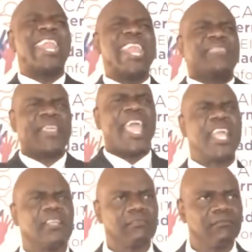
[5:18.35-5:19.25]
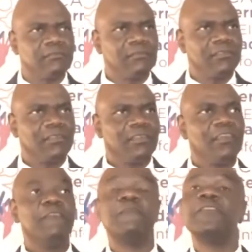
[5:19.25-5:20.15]
are nothing
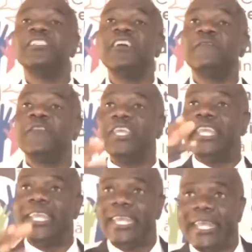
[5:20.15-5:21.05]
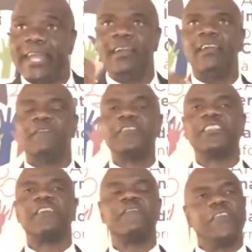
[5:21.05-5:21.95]
vis-a-vis India,
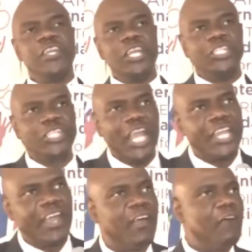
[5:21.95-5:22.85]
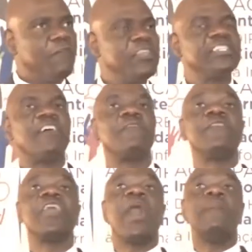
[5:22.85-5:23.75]
vis-a-vis China,
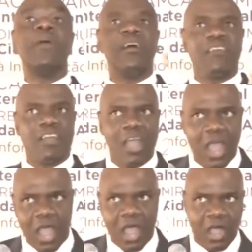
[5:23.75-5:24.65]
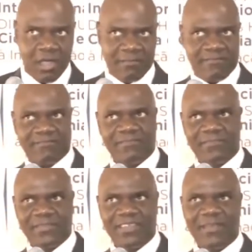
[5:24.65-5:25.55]
vis-a-vis America.
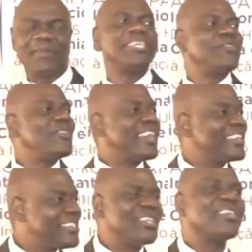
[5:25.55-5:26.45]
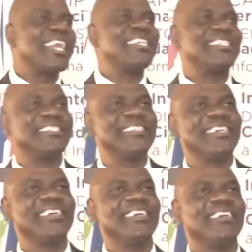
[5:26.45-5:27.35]
But they don't understand, they don't get it.
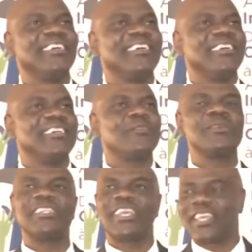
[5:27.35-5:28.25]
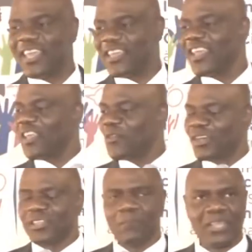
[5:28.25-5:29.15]
It's almost like
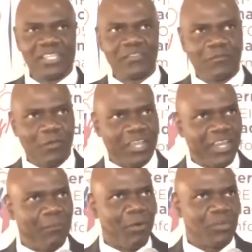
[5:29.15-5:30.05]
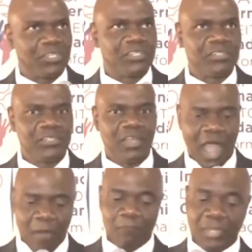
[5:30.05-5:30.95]
you are the biggest frog in a pond.
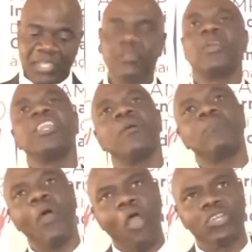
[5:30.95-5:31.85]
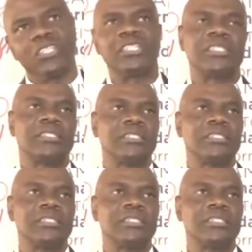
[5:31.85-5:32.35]
I'm big, we're in a pond.